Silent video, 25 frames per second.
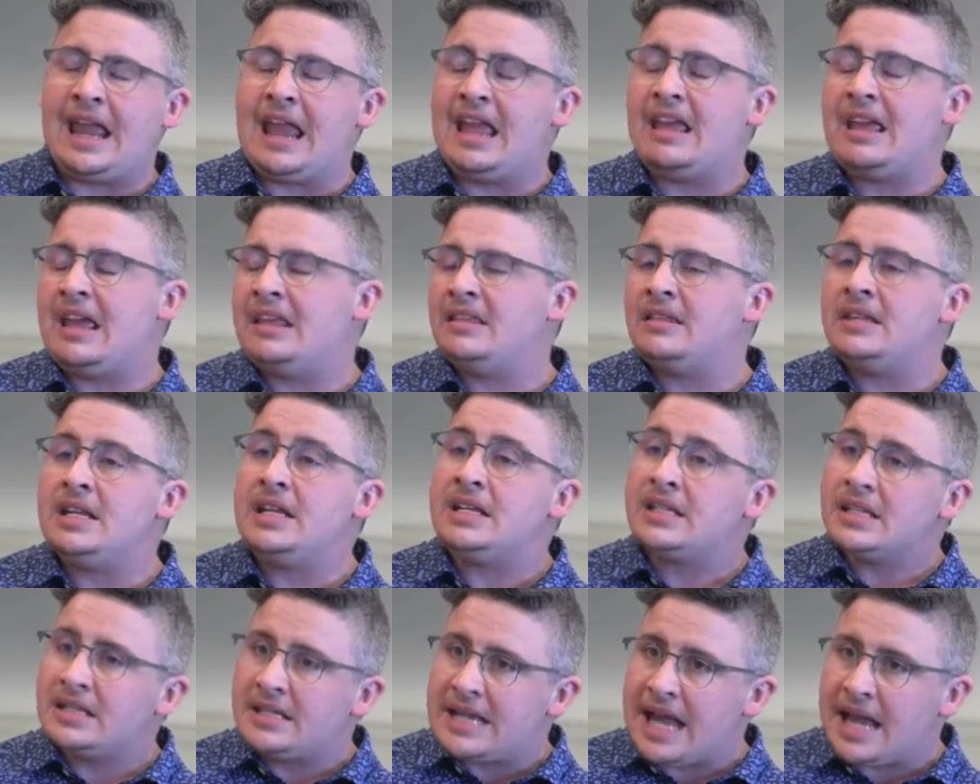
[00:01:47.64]

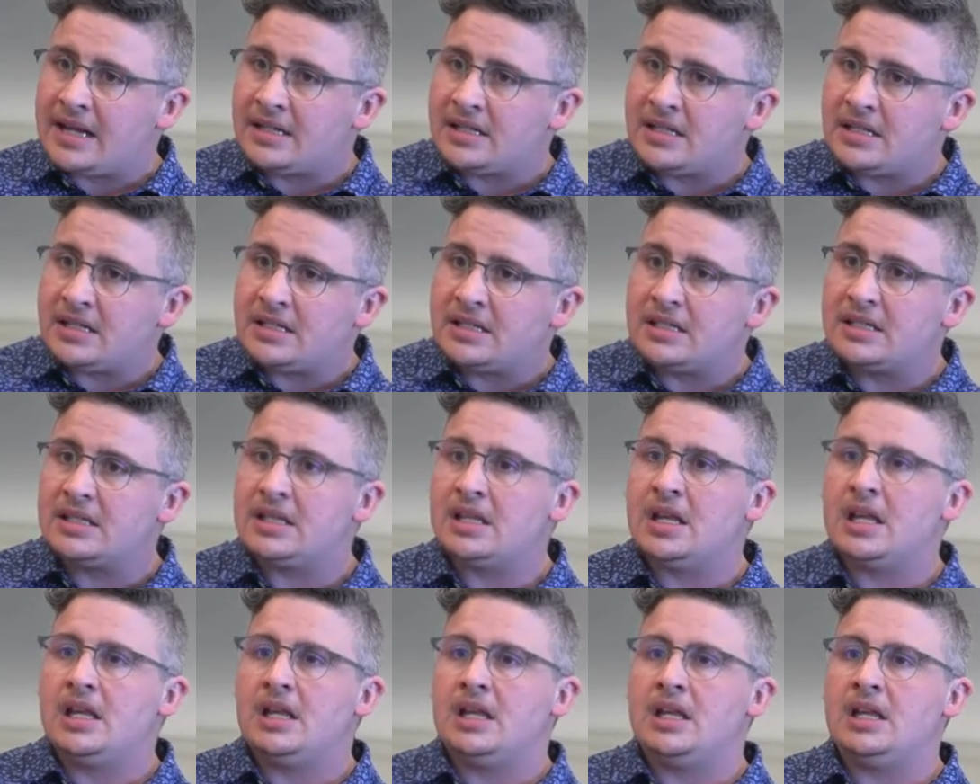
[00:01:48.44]
ethnic status,
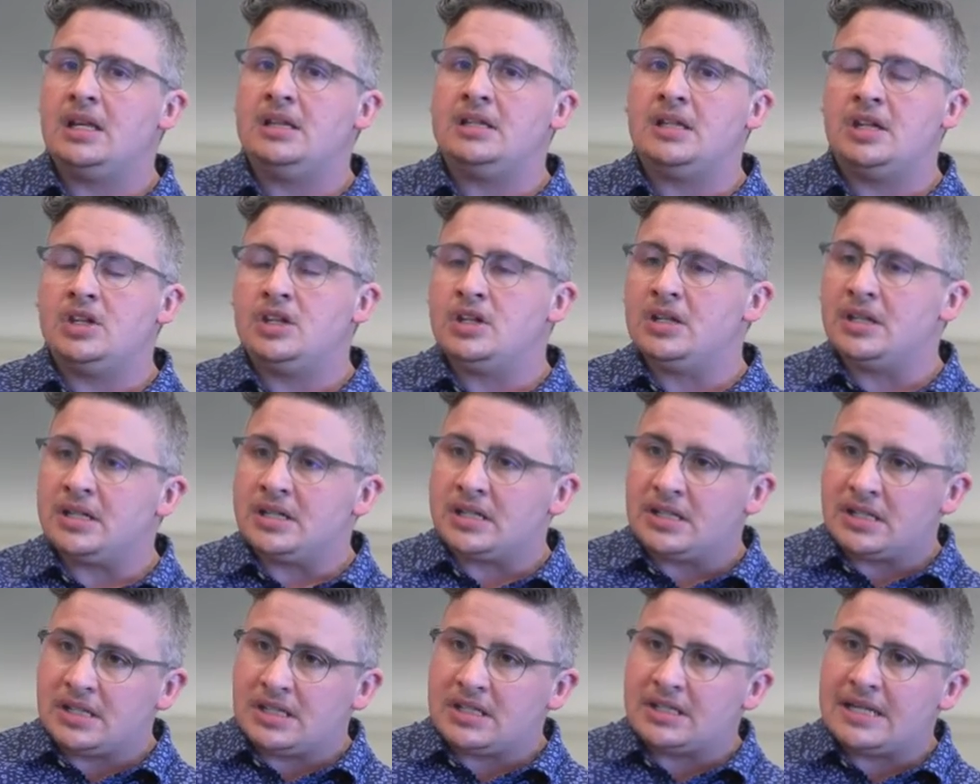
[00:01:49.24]
Indigenous
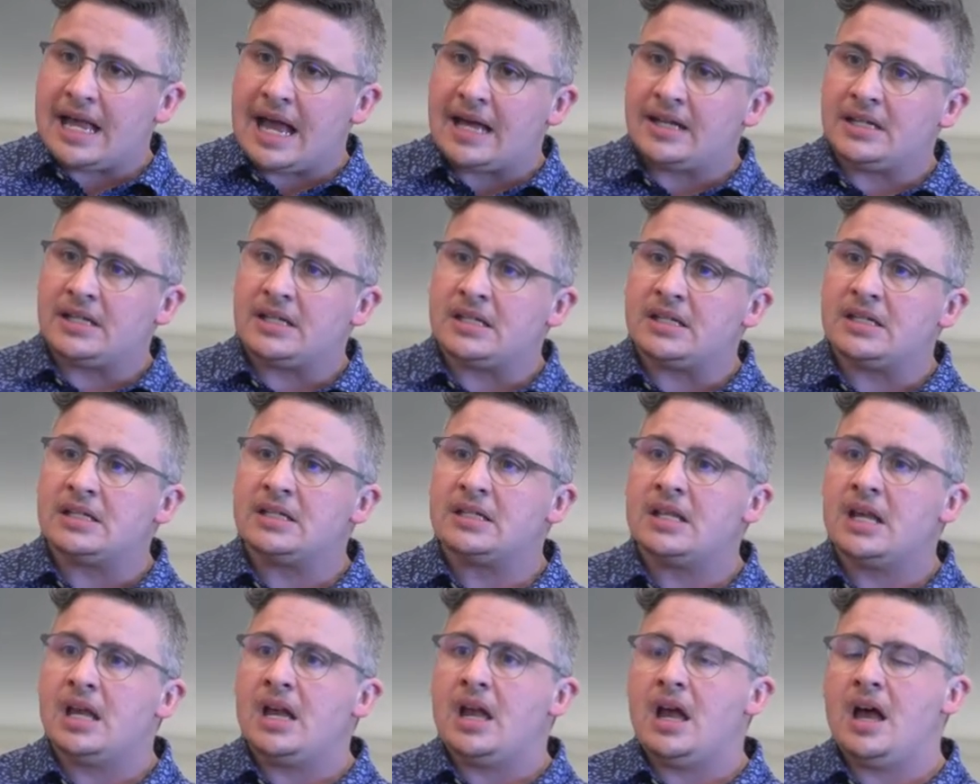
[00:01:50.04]
status.